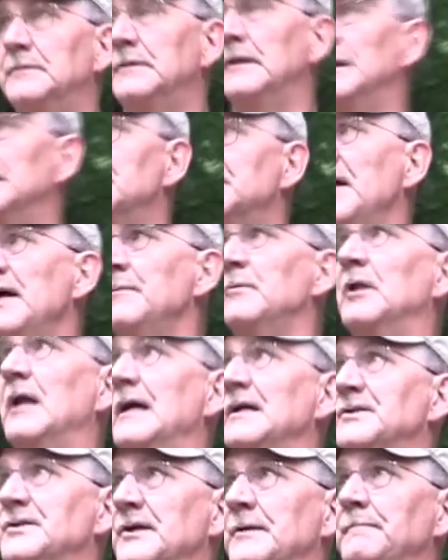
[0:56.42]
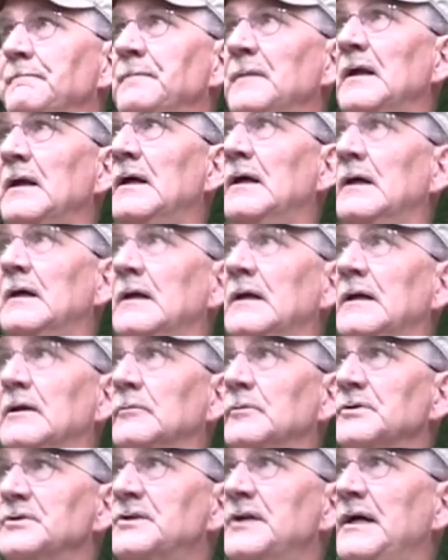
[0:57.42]
stabilizes it.
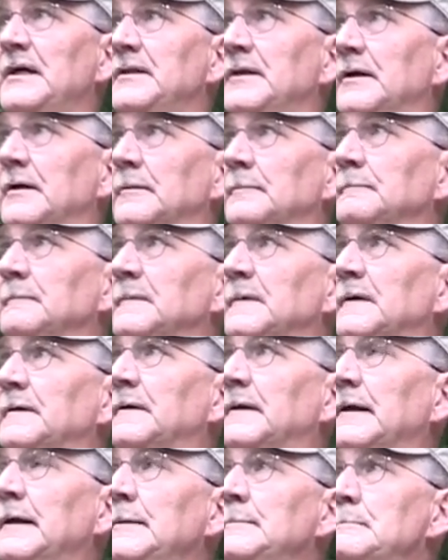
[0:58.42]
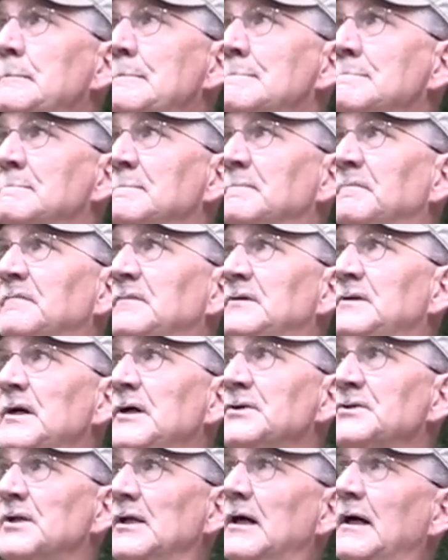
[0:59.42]
It will stay there, okay? Just